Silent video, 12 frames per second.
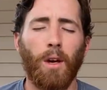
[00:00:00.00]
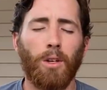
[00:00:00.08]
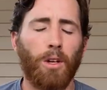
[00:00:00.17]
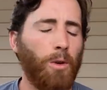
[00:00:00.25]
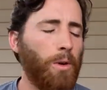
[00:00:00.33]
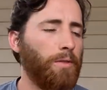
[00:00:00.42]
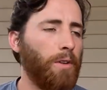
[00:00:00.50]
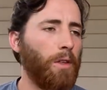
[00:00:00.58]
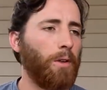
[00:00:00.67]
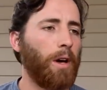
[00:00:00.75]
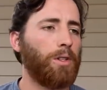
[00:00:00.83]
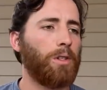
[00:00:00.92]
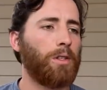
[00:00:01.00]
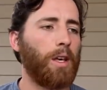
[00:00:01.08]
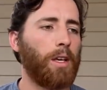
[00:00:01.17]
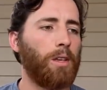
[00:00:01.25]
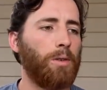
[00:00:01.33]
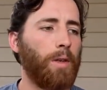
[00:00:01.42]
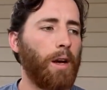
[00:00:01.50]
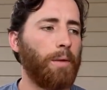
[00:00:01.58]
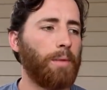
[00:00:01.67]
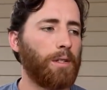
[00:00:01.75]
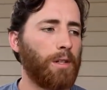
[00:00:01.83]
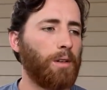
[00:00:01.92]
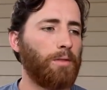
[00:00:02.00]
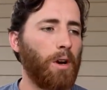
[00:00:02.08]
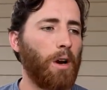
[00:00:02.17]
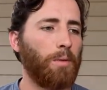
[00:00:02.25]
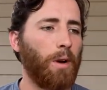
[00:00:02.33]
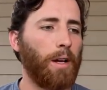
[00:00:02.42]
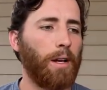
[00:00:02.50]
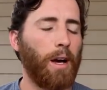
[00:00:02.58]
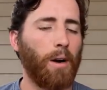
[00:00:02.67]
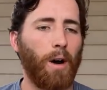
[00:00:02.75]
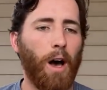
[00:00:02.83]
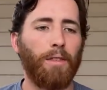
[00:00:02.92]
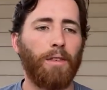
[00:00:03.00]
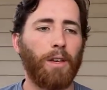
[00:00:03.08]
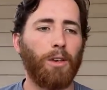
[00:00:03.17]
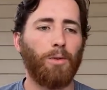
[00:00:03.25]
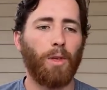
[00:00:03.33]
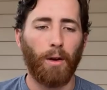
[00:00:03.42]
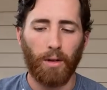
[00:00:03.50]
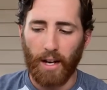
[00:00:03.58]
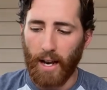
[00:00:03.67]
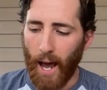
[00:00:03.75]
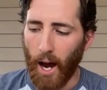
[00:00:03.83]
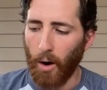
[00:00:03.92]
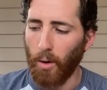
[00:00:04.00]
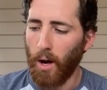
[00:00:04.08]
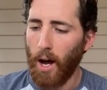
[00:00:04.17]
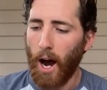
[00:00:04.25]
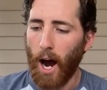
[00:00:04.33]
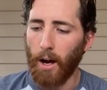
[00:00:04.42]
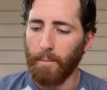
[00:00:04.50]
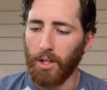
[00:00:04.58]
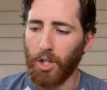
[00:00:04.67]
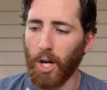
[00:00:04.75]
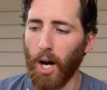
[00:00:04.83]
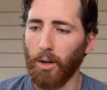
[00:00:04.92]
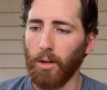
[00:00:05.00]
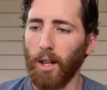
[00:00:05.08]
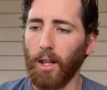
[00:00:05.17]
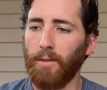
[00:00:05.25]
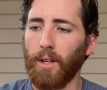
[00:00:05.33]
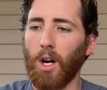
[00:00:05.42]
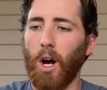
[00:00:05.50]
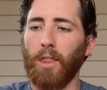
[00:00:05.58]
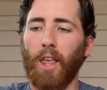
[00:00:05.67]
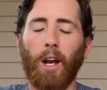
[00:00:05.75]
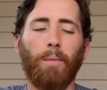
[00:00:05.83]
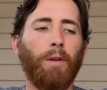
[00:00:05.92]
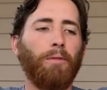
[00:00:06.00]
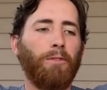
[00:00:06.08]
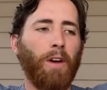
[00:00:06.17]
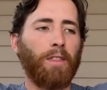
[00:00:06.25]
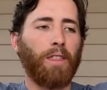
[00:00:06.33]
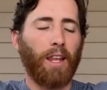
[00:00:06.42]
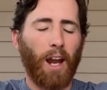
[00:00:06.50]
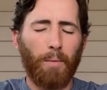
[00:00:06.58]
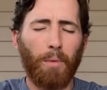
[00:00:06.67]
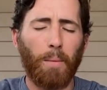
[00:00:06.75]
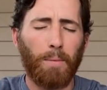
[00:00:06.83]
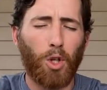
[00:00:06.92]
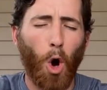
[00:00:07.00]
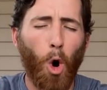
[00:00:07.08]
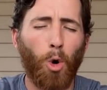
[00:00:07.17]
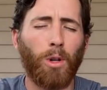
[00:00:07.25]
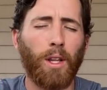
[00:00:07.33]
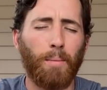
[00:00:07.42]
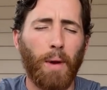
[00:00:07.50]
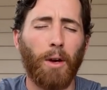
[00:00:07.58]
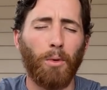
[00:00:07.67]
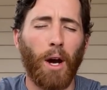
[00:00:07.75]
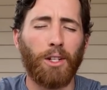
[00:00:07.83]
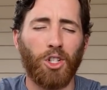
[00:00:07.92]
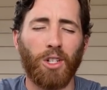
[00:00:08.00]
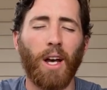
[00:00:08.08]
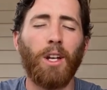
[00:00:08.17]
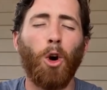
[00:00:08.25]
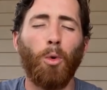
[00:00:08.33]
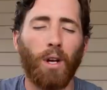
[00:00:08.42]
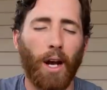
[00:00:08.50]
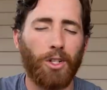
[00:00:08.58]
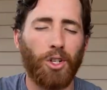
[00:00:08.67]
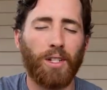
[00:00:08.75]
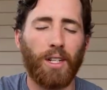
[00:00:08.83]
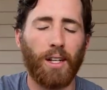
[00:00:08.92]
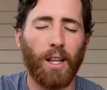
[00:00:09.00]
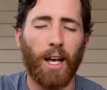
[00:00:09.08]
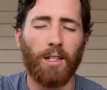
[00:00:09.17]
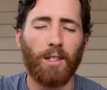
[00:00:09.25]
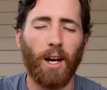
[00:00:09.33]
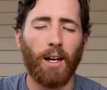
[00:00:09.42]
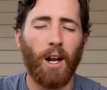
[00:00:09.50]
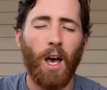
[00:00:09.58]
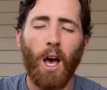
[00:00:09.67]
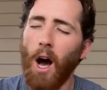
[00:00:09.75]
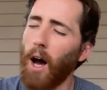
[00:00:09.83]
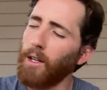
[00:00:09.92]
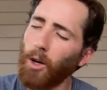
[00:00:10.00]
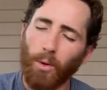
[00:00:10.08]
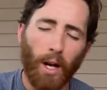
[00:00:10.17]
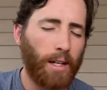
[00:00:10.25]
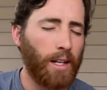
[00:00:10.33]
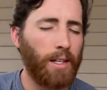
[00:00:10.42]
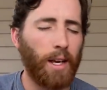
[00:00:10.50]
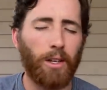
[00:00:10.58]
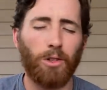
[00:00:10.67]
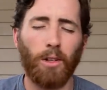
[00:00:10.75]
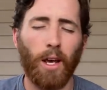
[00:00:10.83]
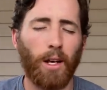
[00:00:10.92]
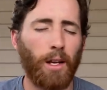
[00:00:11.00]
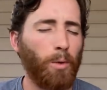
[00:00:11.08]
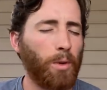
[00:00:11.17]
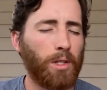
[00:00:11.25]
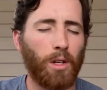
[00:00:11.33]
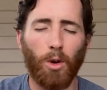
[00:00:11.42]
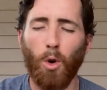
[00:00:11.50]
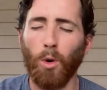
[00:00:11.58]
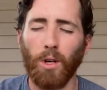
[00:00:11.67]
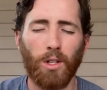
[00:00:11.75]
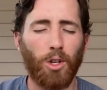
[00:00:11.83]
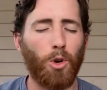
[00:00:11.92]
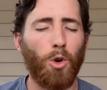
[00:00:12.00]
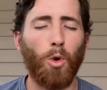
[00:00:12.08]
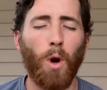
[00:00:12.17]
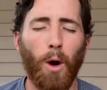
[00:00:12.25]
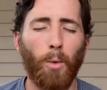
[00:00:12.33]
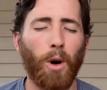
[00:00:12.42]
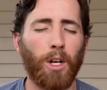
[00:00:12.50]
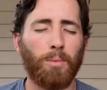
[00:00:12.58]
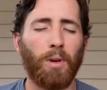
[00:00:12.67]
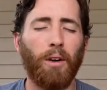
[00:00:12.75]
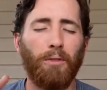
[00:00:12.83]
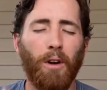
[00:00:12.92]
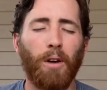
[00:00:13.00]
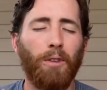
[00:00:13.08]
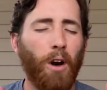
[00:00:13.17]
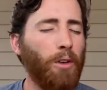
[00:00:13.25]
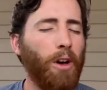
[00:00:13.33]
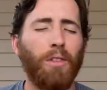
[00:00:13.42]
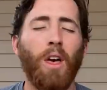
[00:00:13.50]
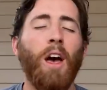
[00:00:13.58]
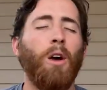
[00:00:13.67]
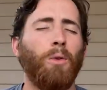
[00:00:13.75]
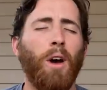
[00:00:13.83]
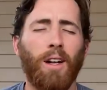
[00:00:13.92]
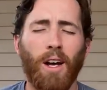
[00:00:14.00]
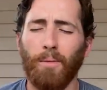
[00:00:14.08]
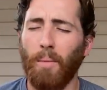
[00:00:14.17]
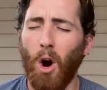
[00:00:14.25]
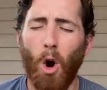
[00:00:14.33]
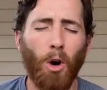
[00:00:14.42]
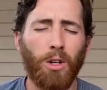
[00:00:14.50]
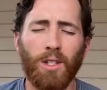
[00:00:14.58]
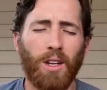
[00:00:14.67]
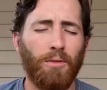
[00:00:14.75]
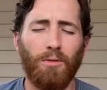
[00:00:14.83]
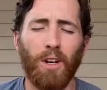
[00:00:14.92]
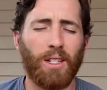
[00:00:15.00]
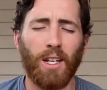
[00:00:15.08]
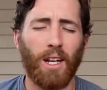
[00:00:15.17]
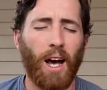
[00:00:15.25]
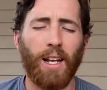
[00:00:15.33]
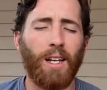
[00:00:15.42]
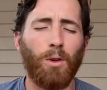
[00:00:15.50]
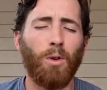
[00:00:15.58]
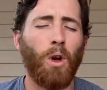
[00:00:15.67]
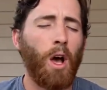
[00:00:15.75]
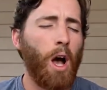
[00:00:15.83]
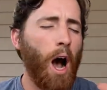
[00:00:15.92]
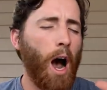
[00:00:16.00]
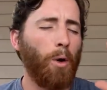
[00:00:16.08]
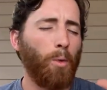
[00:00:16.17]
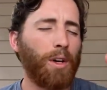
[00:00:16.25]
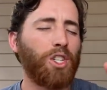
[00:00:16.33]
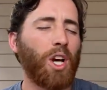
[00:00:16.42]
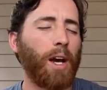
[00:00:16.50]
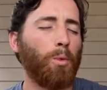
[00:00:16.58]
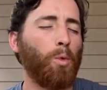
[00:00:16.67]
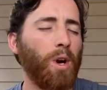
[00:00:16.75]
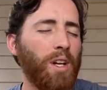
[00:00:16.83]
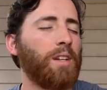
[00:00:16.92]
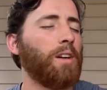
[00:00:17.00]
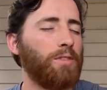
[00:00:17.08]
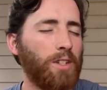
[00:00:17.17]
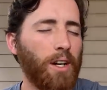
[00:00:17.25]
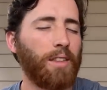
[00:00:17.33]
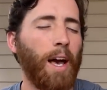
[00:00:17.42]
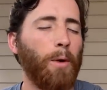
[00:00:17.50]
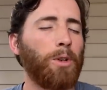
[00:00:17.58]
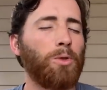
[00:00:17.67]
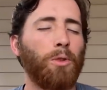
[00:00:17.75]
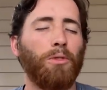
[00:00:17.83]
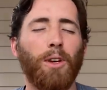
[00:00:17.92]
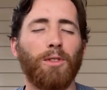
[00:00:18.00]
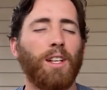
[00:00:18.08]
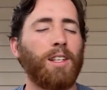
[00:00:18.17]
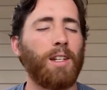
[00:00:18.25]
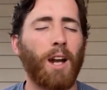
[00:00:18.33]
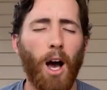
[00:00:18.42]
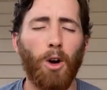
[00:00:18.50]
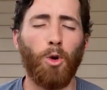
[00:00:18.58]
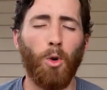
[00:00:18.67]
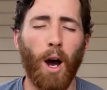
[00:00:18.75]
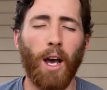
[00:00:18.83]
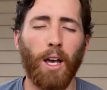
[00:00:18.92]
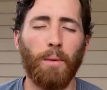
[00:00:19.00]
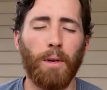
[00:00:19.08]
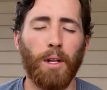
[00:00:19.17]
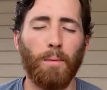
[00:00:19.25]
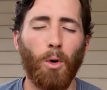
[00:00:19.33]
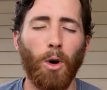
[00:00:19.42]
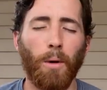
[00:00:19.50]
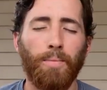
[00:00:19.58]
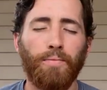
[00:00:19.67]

You know what, Father? I just thank you that I'm a son of God right now. I thank you that now I'm a child of the living God, and that I'm in faith, and that I've been totally made righteous. I know what I just did last night. I know what I did yesterday, and it wasn't according to who I was. But right now, my heart's convicted. I wish I wouldn't have done that, which reveals it's not who I am anymore.